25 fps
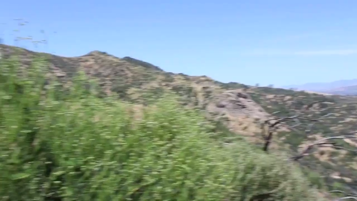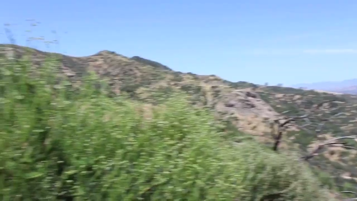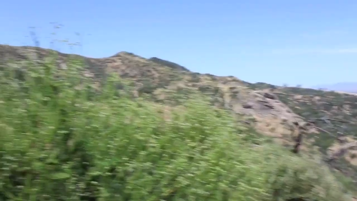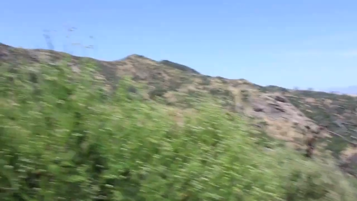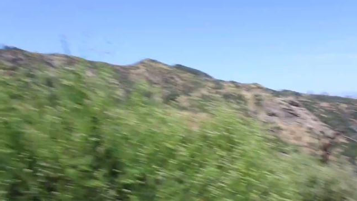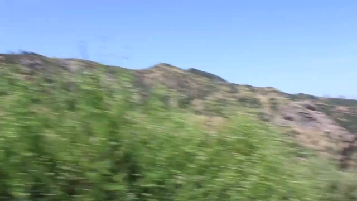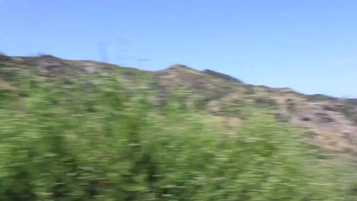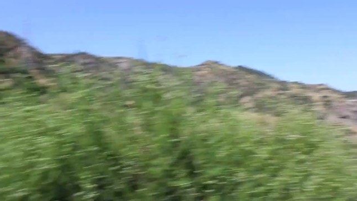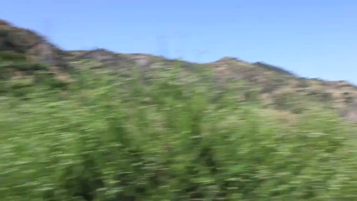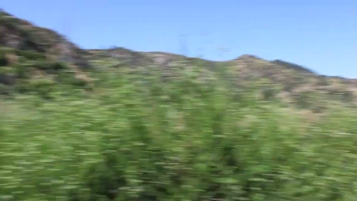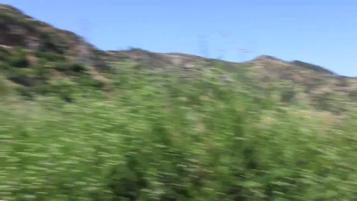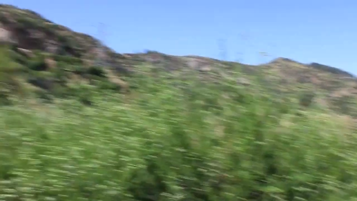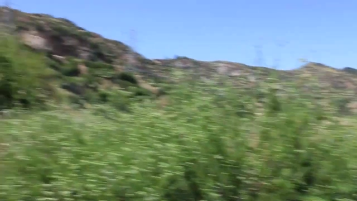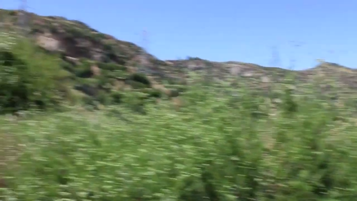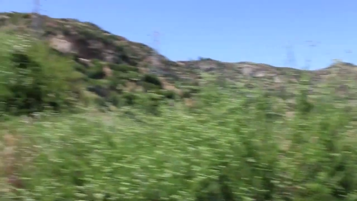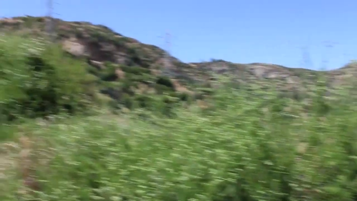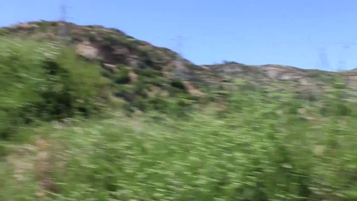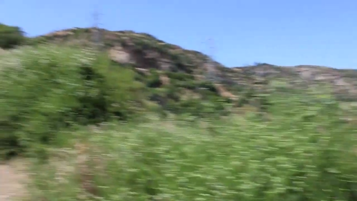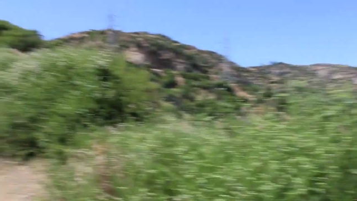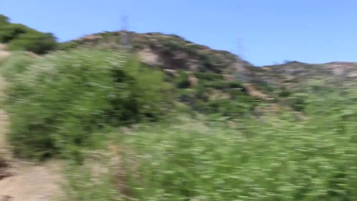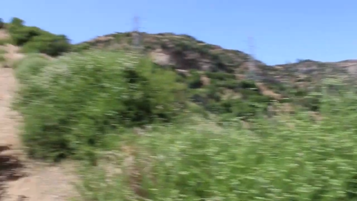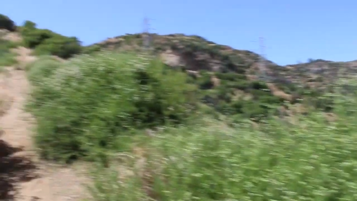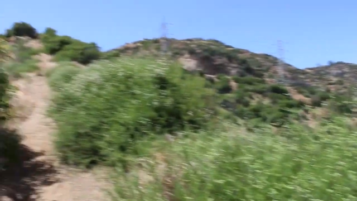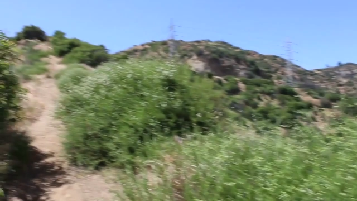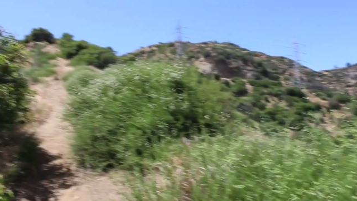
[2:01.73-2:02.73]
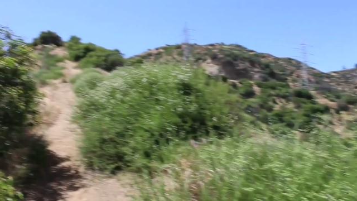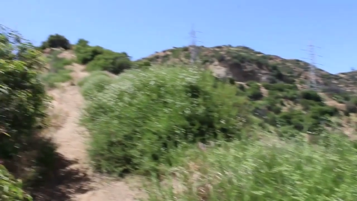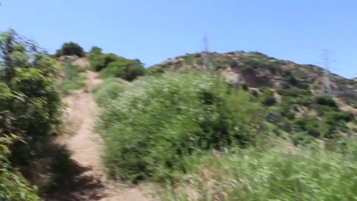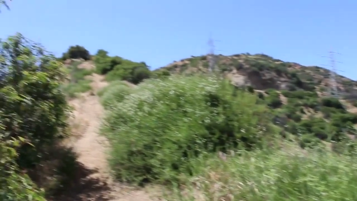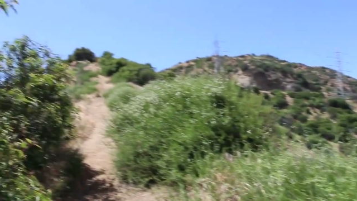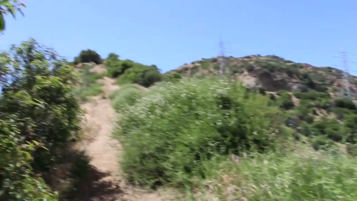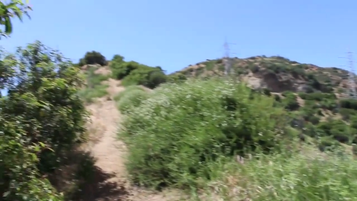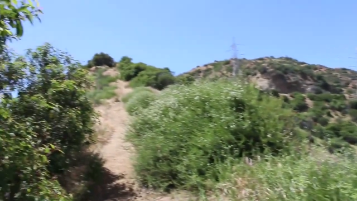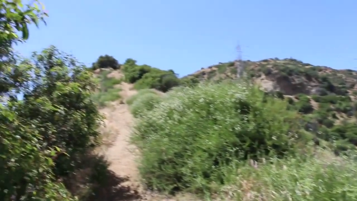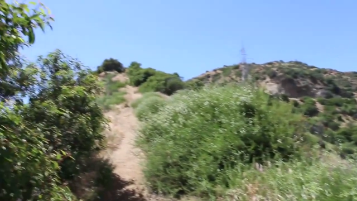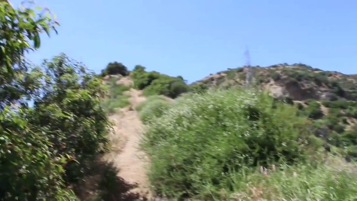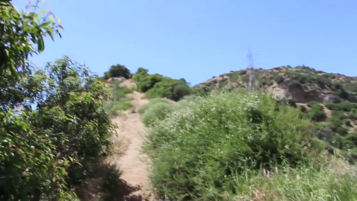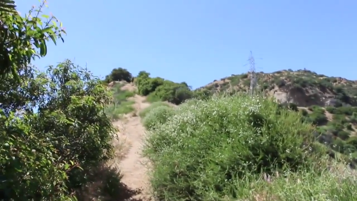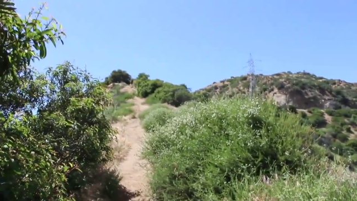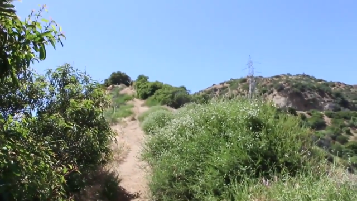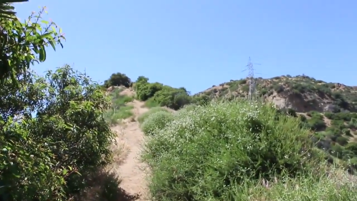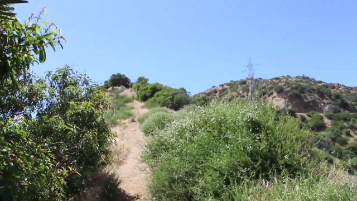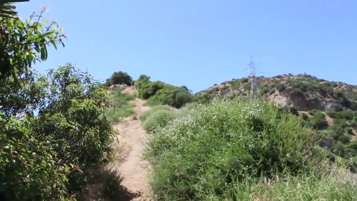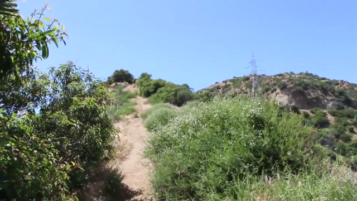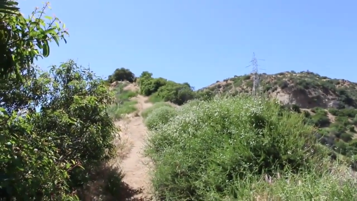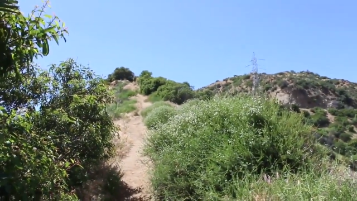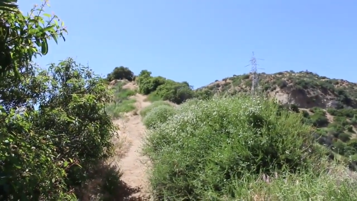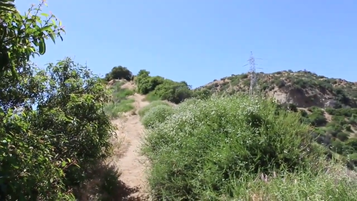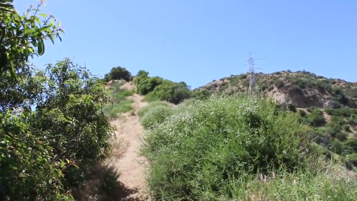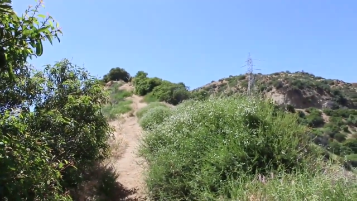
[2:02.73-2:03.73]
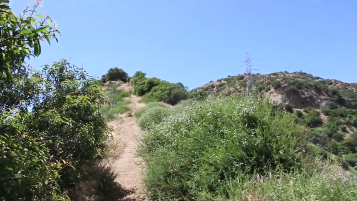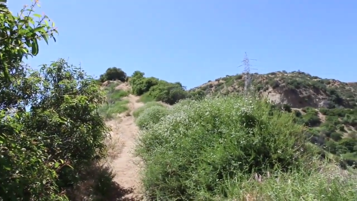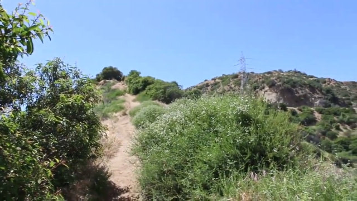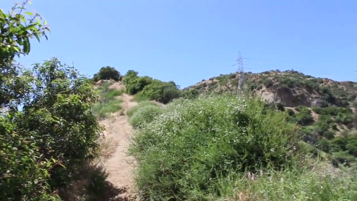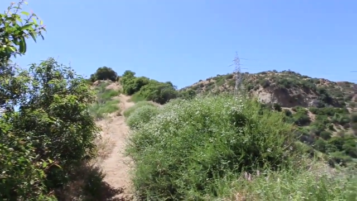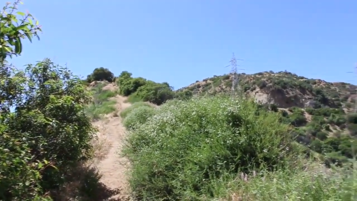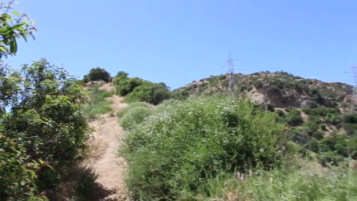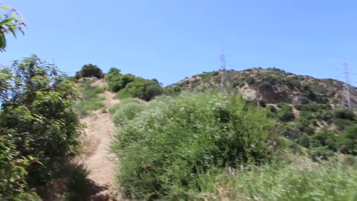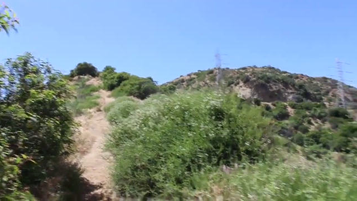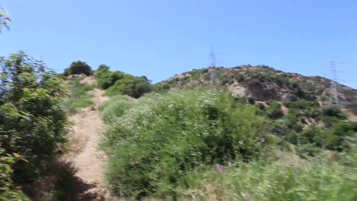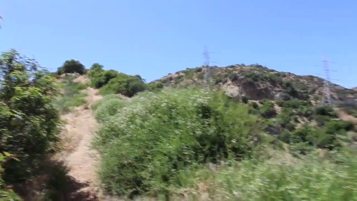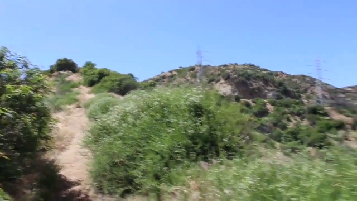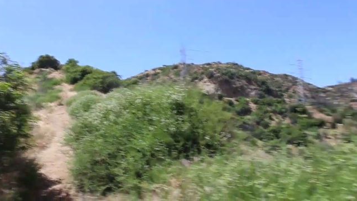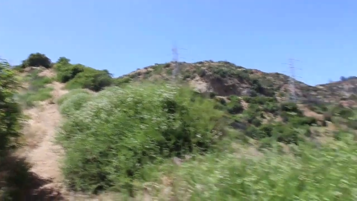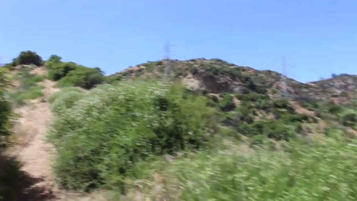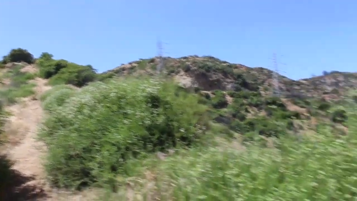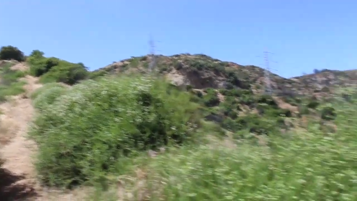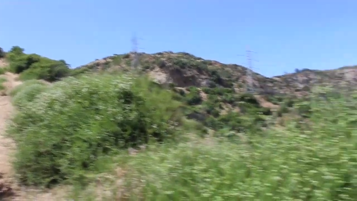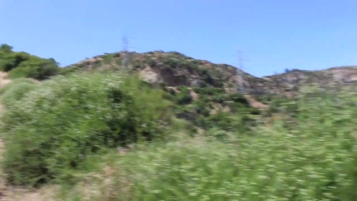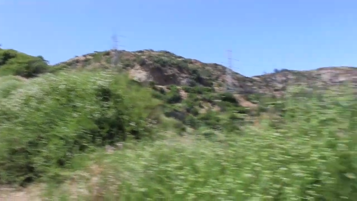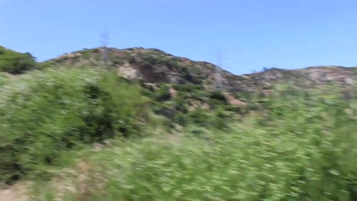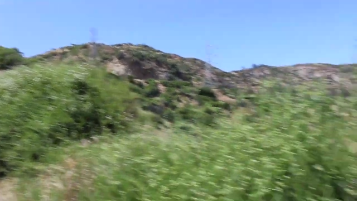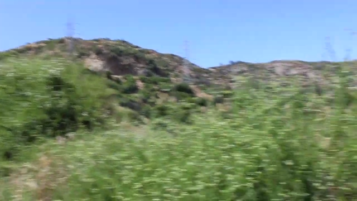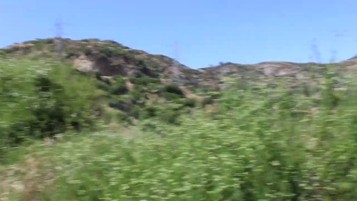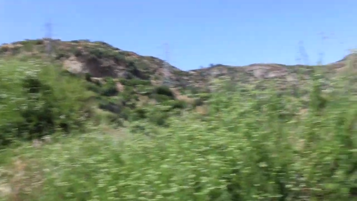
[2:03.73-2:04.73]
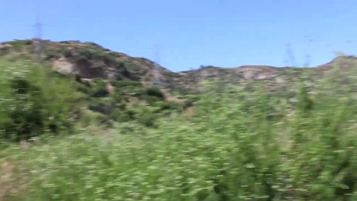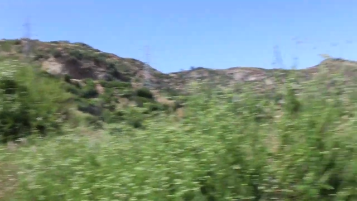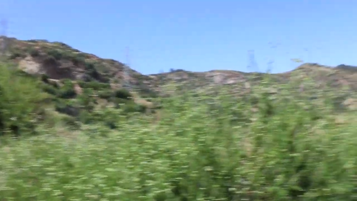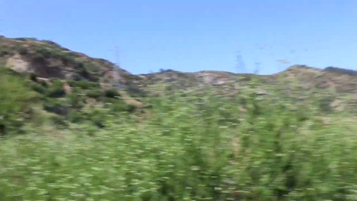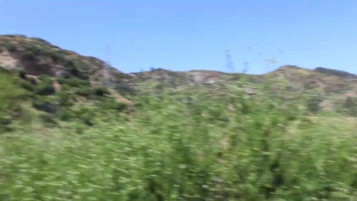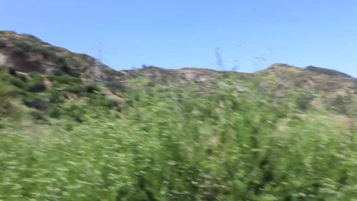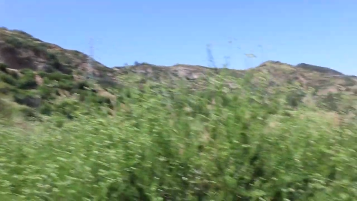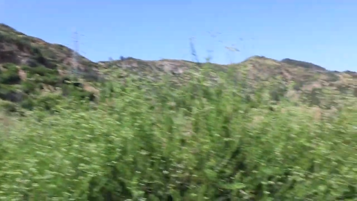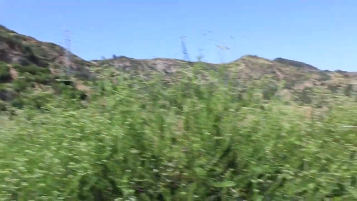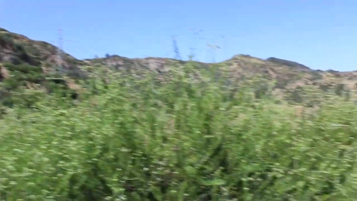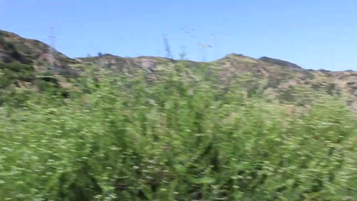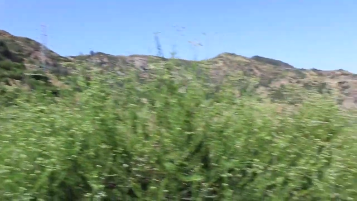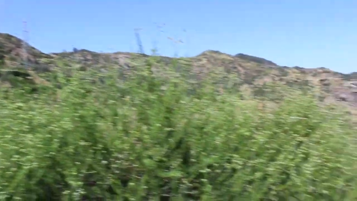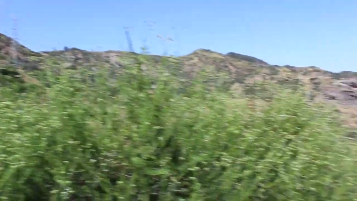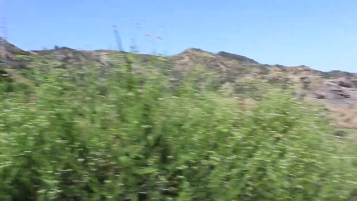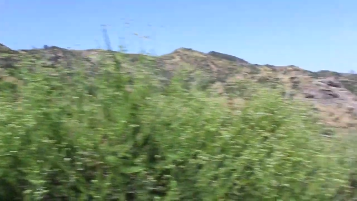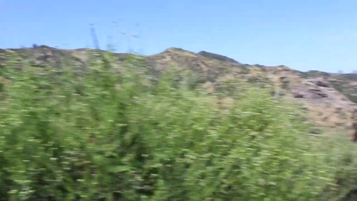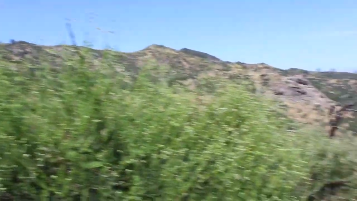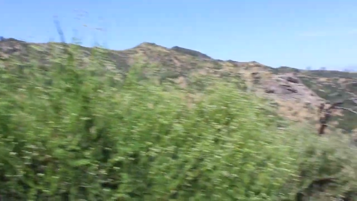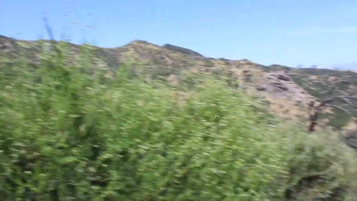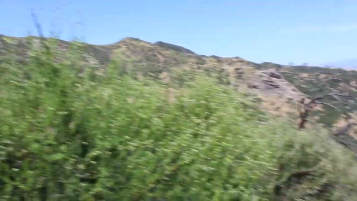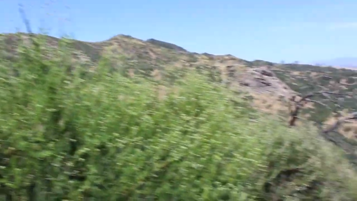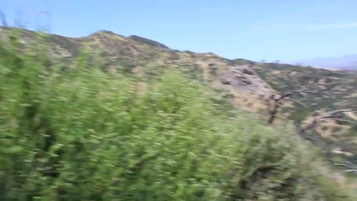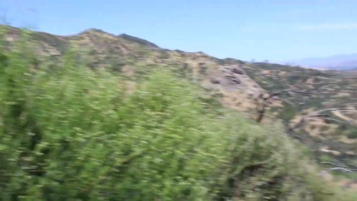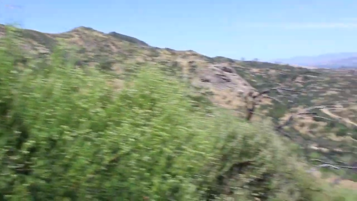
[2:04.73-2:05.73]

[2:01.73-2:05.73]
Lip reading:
(no speaker visible)